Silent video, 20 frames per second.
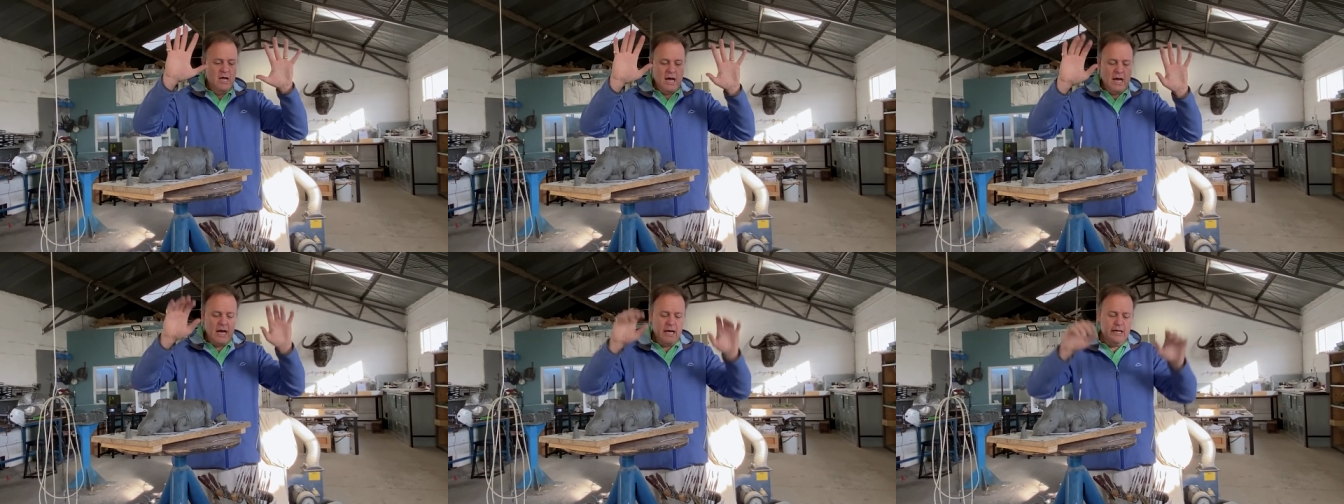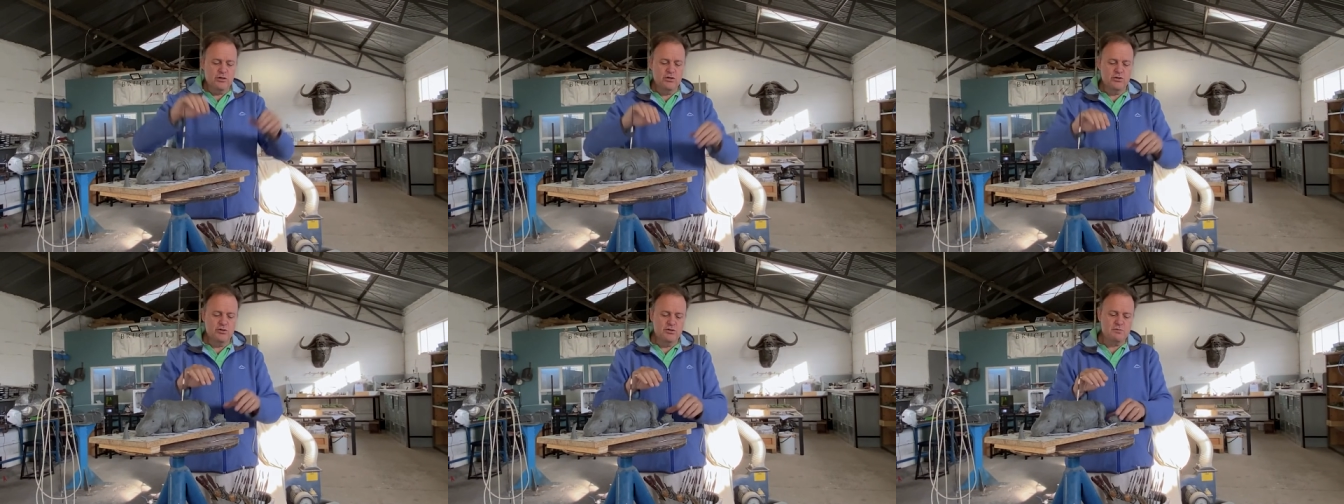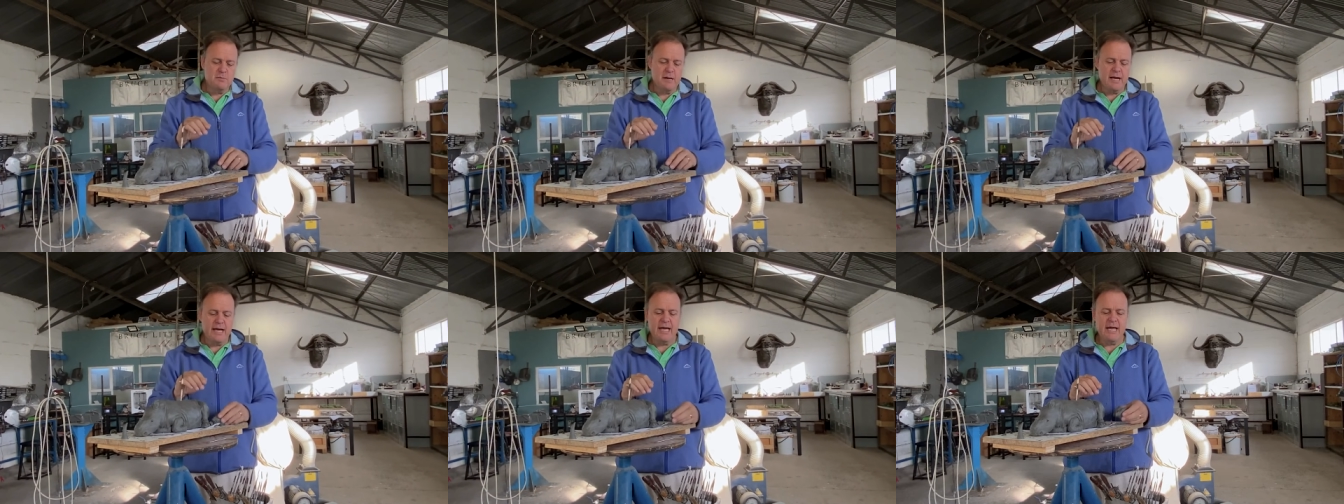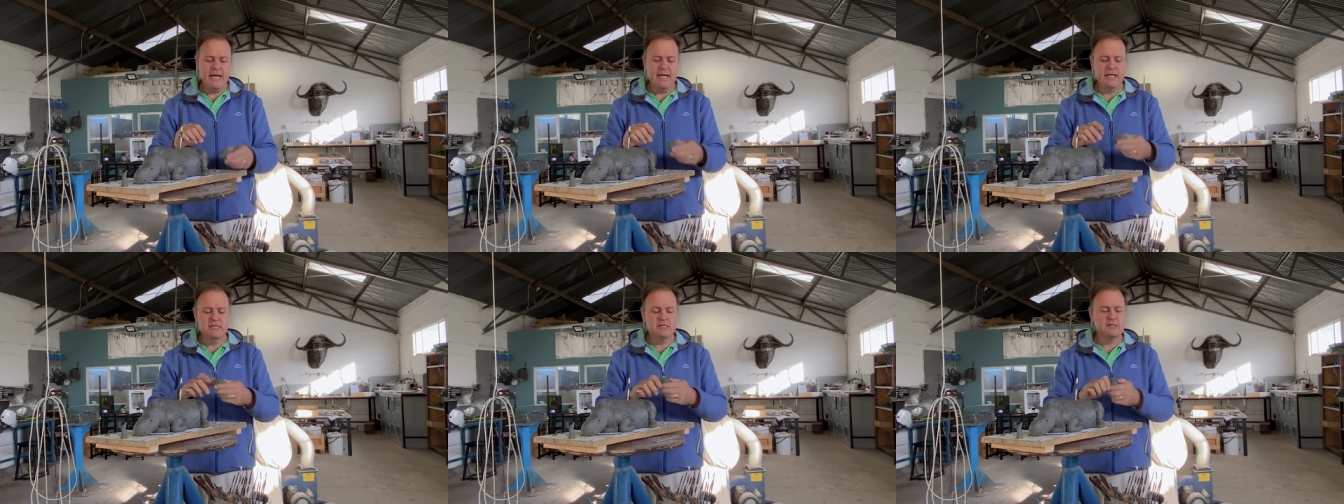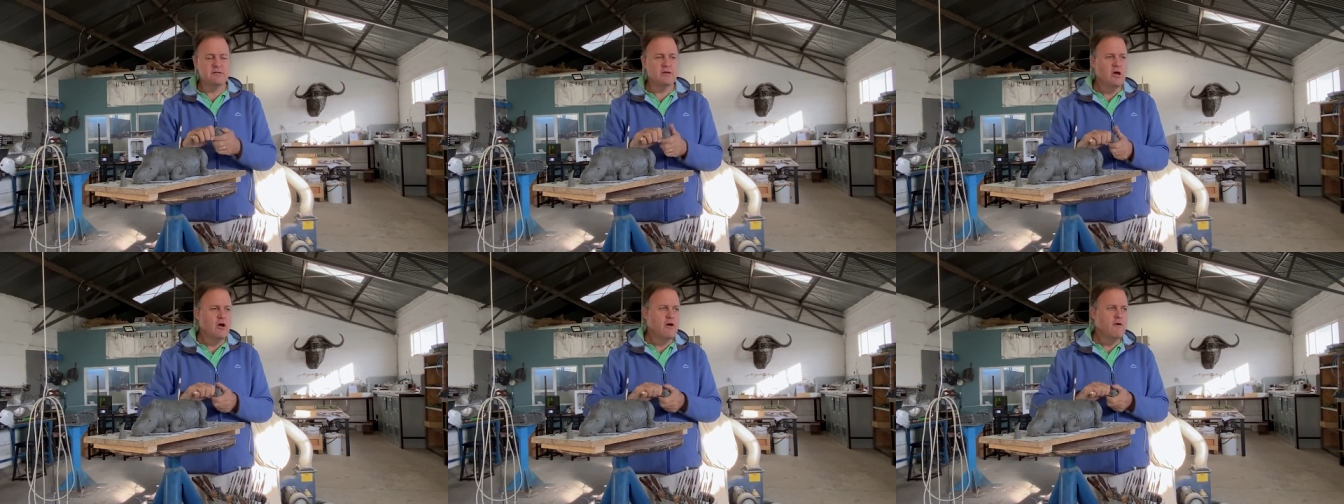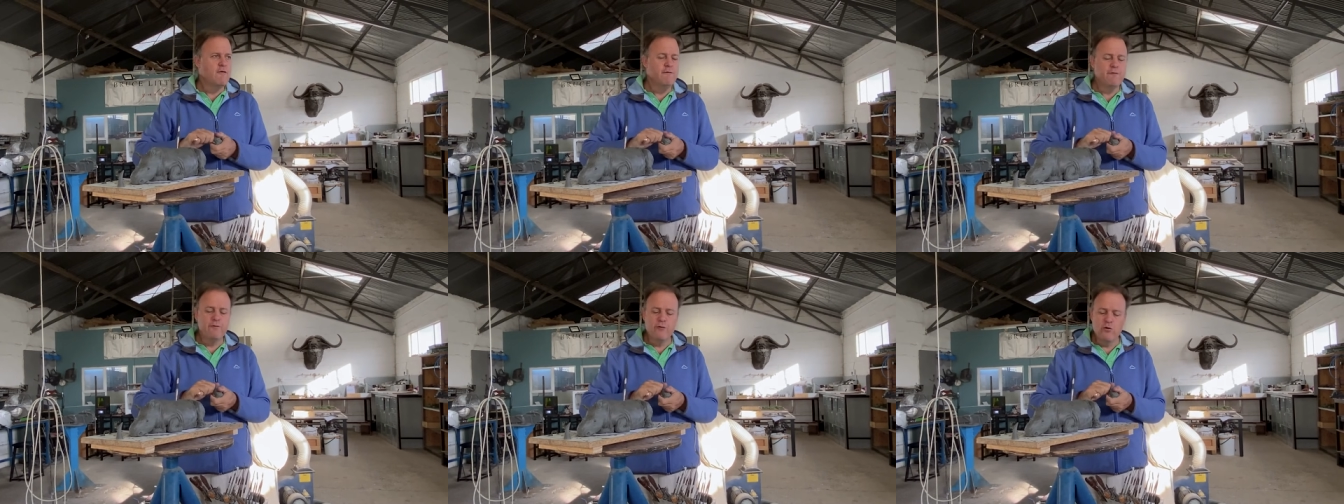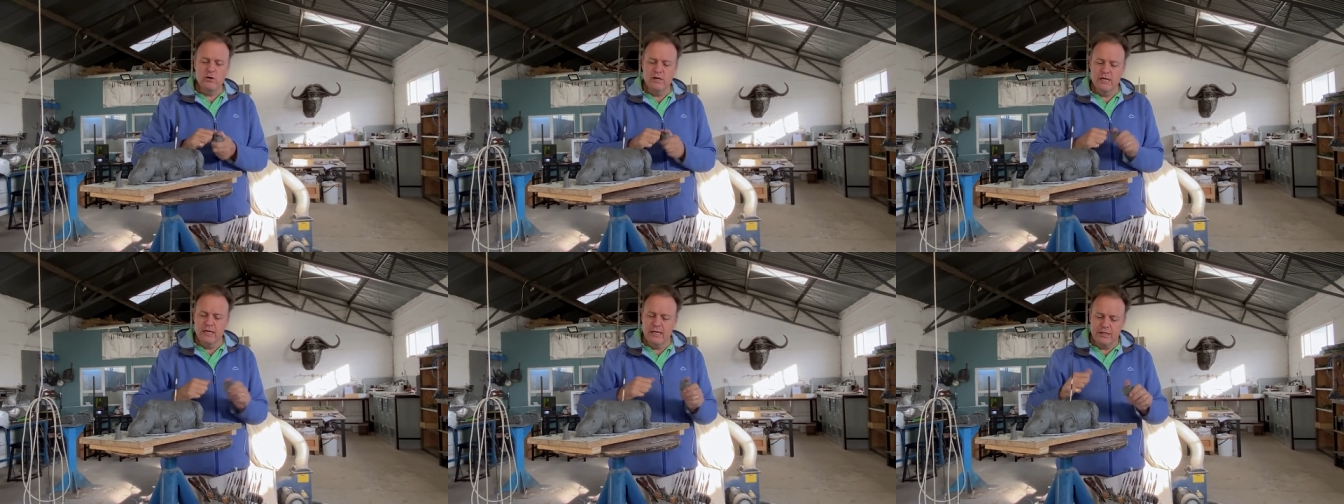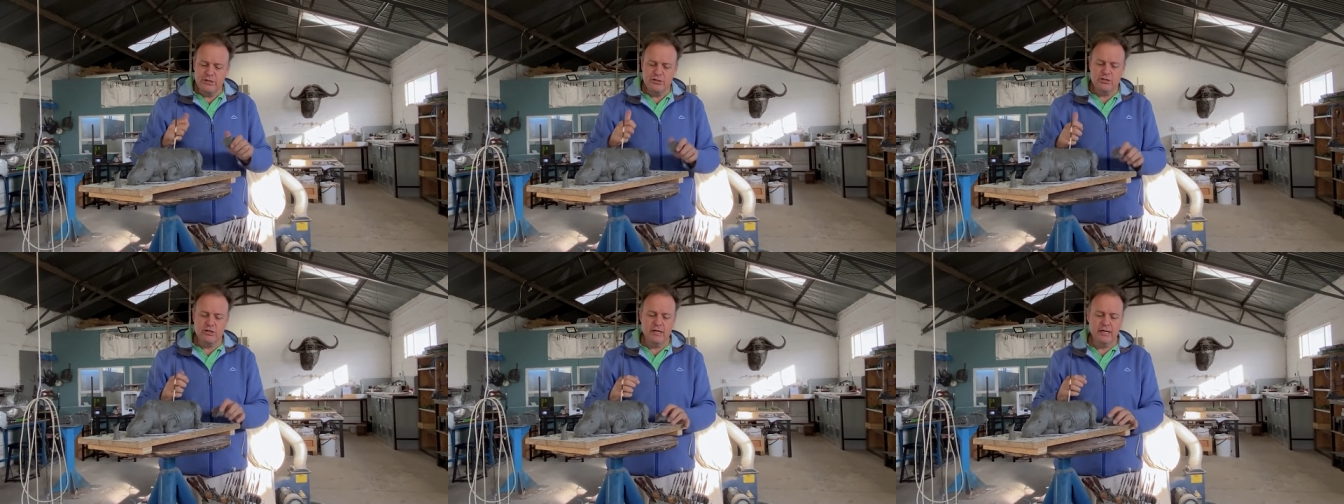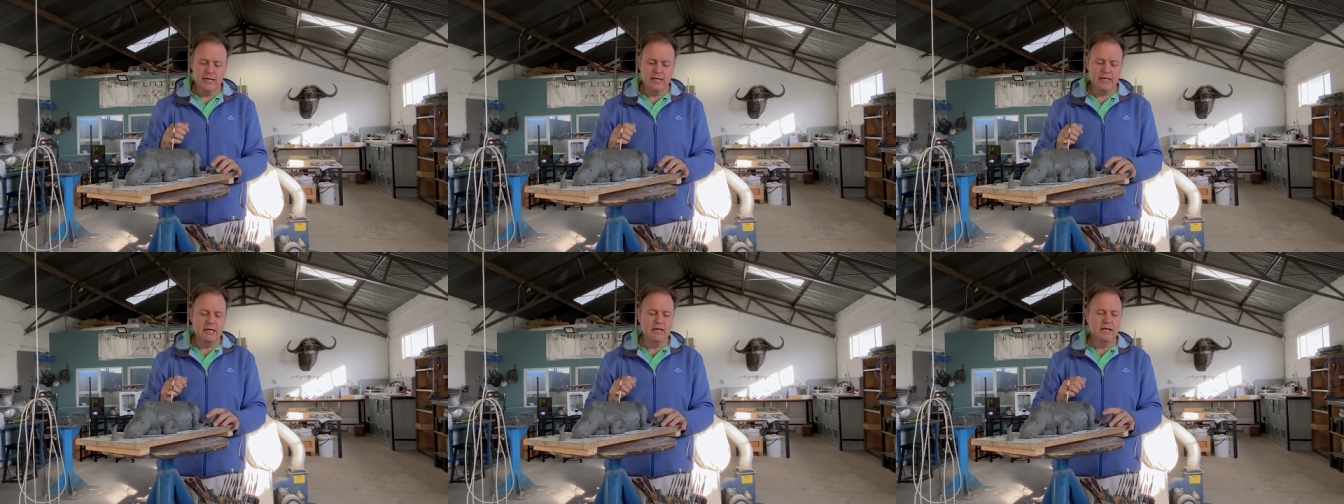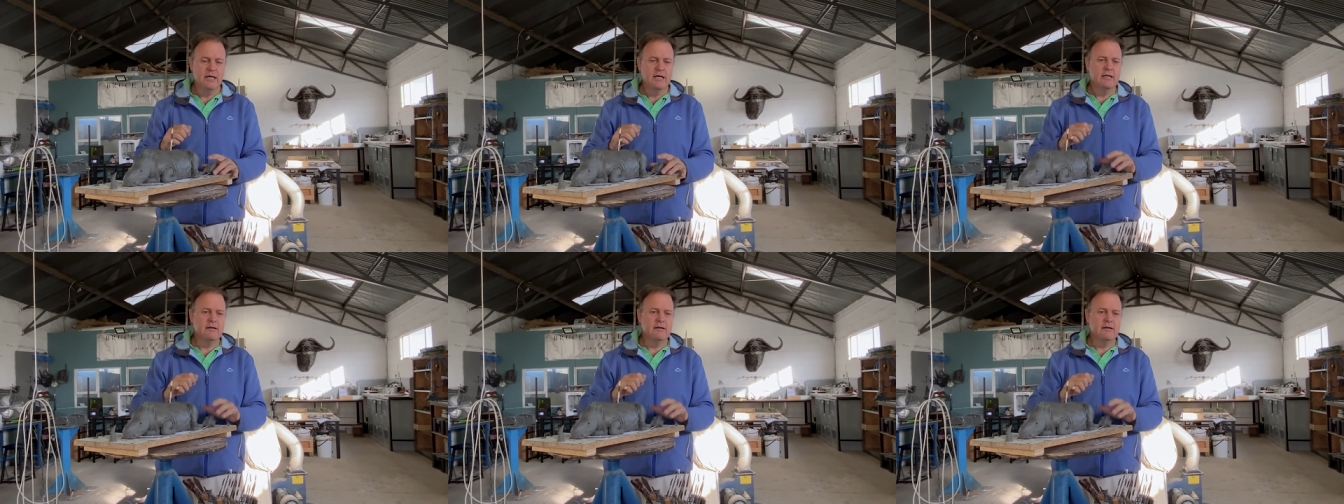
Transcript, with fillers: I use my hands for literally